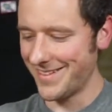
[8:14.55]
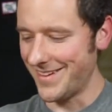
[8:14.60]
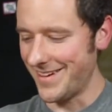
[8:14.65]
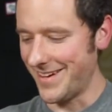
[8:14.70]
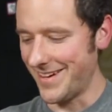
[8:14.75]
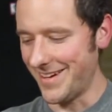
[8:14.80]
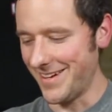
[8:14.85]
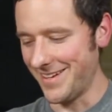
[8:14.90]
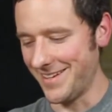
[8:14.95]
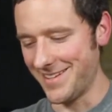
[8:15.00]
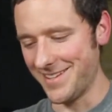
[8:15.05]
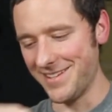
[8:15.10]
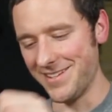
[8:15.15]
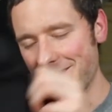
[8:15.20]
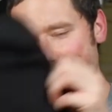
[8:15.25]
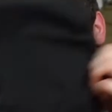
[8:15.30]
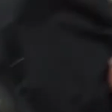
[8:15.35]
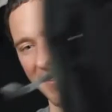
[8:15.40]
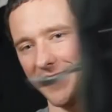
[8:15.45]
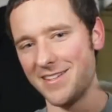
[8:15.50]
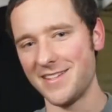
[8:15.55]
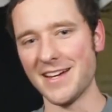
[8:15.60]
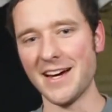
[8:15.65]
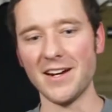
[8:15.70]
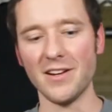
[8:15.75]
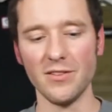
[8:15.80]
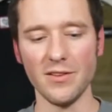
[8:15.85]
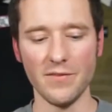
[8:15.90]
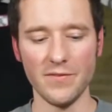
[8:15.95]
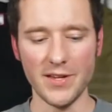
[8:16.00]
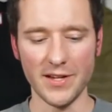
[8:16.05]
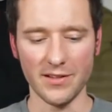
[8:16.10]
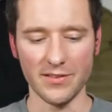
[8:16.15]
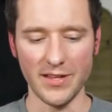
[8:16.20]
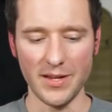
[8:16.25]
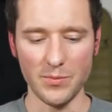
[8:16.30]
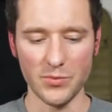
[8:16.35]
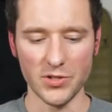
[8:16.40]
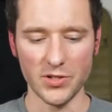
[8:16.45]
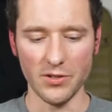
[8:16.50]
And, gotta love that
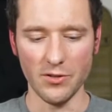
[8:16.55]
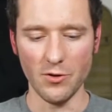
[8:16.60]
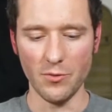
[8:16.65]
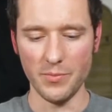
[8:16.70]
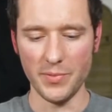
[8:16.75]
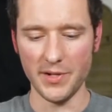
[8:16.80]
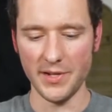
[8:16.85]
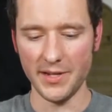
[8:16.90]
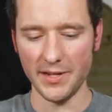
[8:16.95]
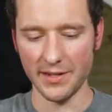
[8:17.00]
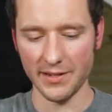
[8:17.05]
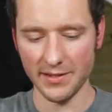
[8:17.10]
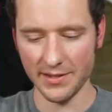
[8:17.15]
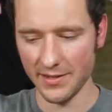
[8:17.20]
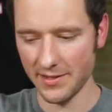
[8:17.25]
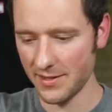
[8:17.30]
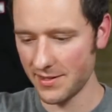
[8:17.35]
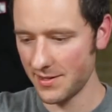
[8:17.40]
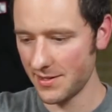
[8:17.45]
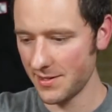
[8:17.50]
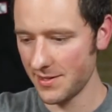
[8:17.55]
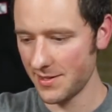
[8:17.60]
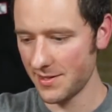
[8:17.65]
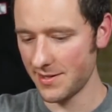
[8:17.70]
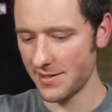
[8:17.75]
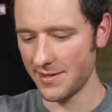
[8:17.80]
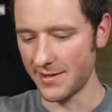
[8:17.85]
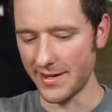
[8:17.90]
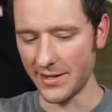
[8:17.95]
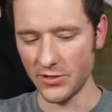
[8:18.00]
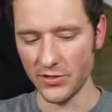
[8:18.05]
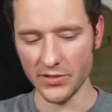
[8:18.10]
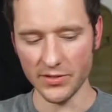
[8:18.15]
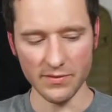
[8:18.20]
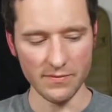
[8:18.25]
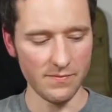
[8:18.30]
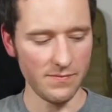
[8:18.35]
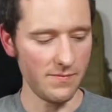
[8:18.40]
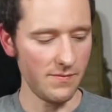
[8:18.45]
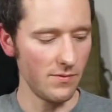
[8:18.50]
clamshell opening. I
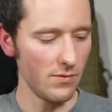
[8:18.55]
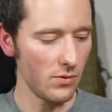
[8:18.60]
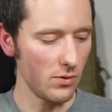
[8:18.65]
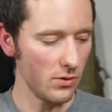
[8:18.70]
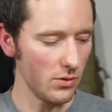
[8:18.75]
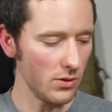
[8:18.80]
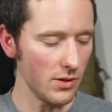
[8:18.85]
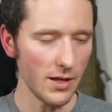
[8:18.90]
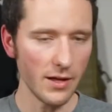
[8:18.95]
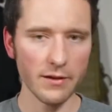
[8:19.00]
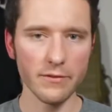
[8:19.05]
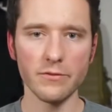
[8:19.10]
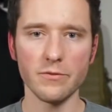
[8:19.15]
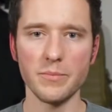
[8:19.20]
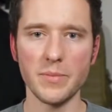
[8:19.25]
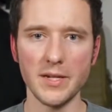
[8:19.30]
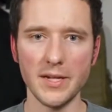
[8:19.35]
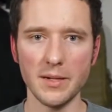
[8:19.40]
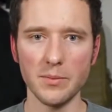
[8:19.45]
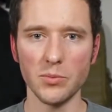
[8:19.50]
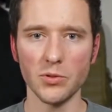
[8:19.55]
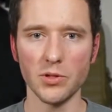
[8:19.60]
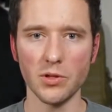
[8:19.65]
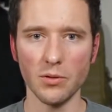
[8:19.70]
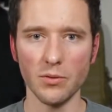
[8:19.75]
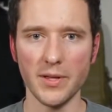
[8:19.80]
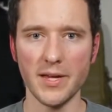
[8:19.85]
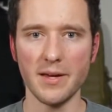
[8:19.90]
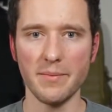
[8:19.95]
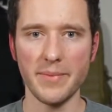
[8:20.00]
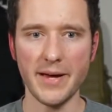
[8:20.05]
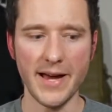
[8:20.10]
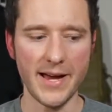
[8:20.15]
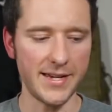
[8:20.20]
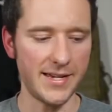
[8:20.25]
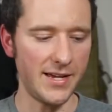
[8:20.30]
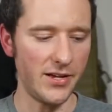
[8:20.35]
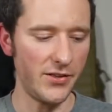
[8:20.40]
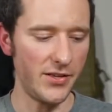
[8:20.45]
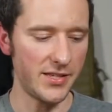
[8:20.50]
just love being able to lay a
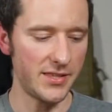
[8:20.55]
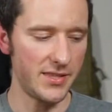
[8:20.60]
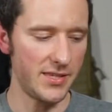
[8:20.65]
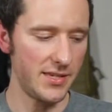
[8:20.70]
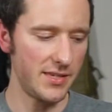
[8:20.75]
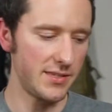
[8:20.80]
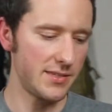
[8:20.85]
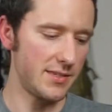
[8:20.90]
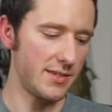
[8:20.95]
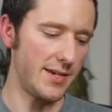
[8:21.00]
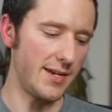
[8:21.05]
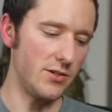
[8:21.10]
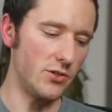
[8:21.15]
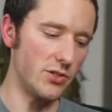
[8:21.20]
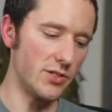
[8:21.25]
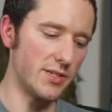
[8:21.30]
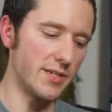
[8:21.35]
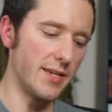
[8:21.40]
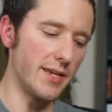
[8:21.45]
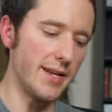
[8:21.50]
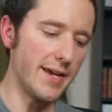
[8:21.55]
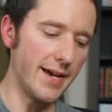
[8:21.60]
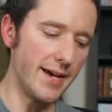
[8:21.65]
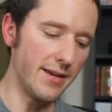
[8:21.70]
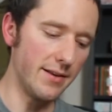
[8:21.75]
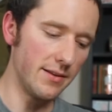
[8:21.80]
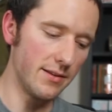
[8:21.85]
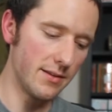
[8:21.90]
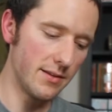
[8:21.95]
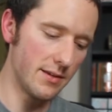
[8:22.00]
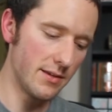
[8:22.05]
pack out like this and just get at,